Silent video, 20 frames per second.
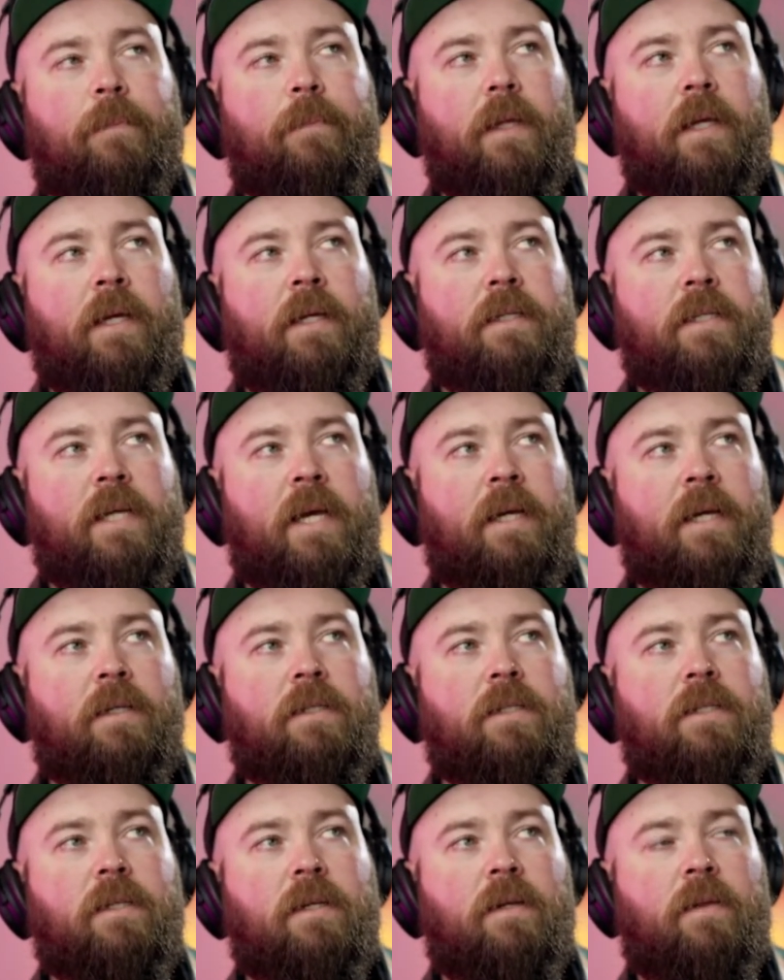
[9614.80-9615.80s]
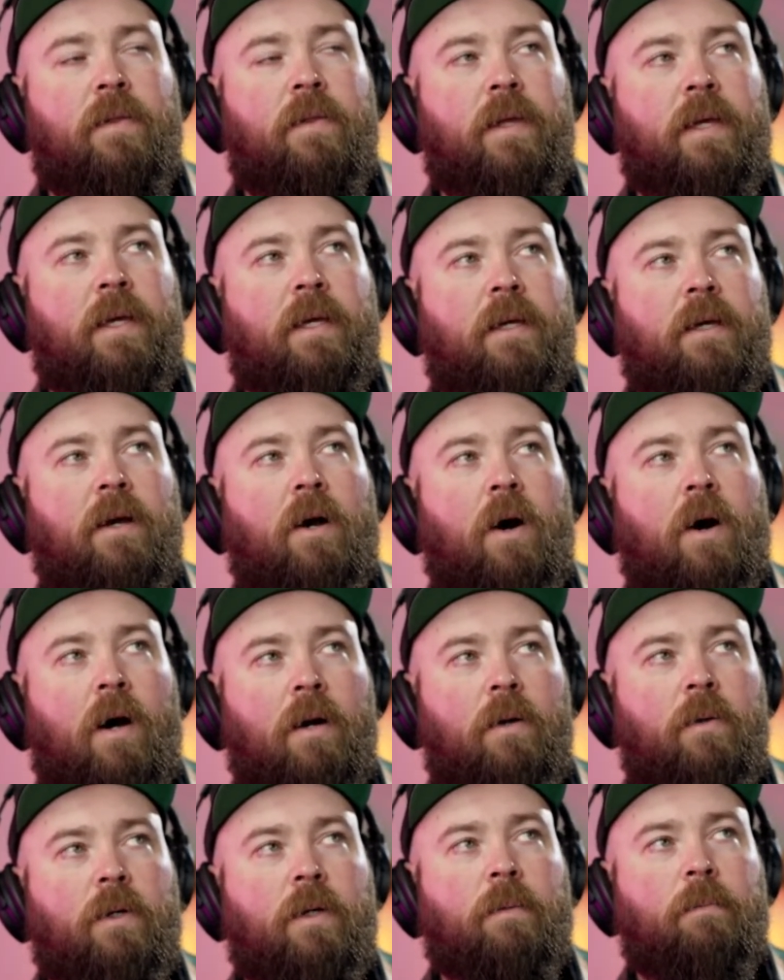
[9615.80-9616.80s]
takes the
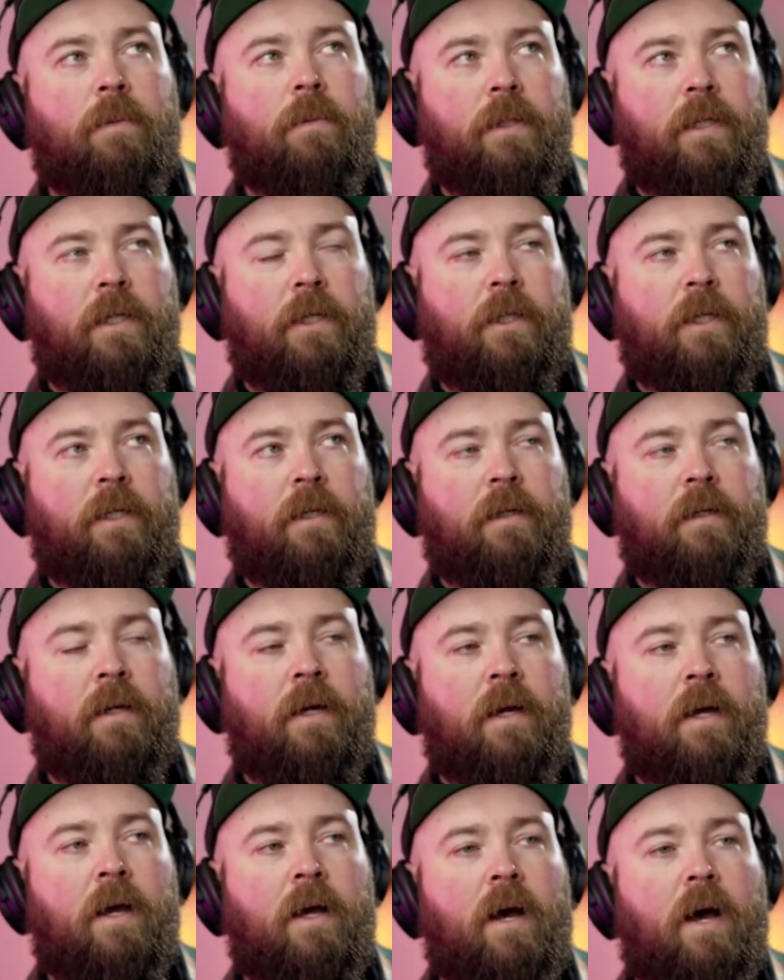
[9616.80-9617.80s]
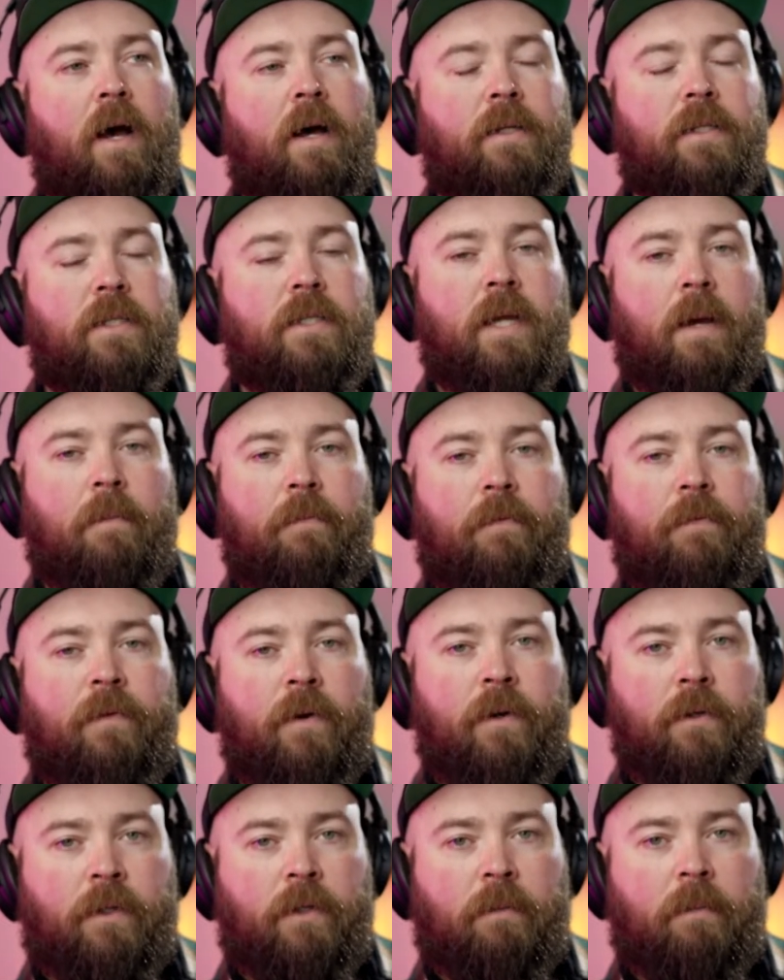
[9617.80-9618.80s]
auto completion a step
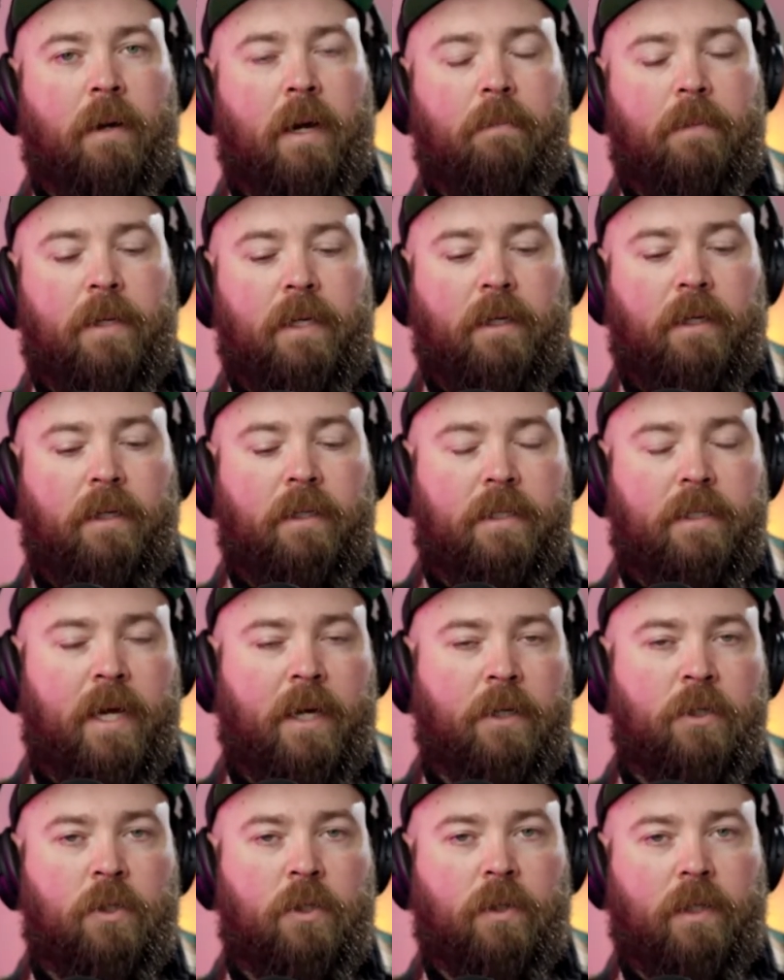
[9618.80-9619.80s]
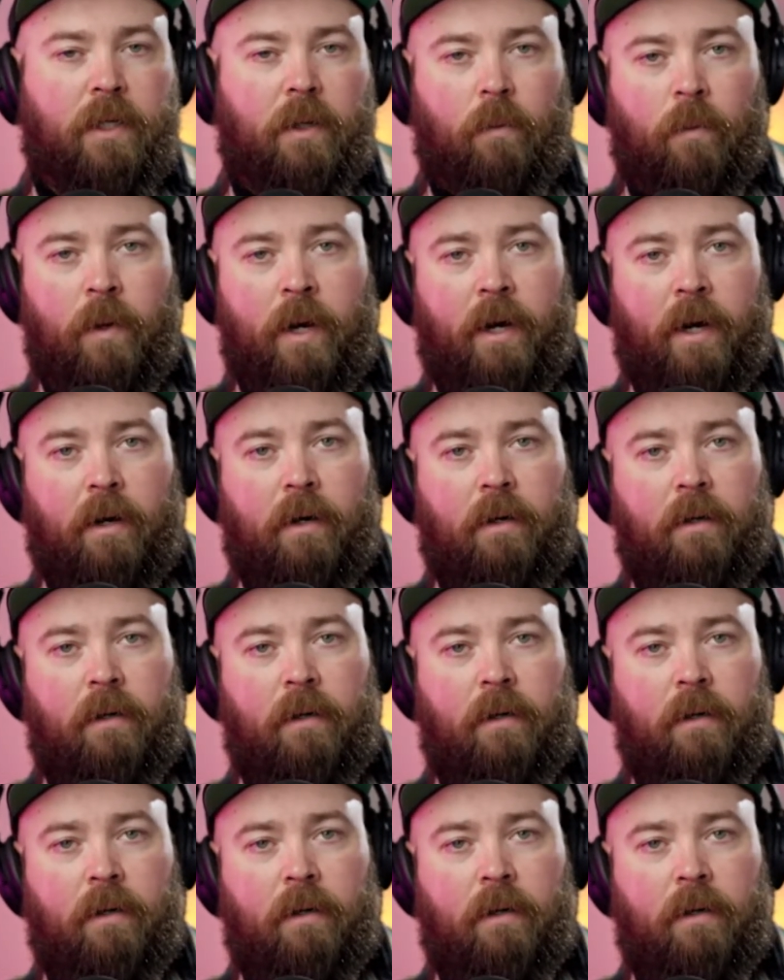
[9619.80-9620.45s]
further by being contextually aware.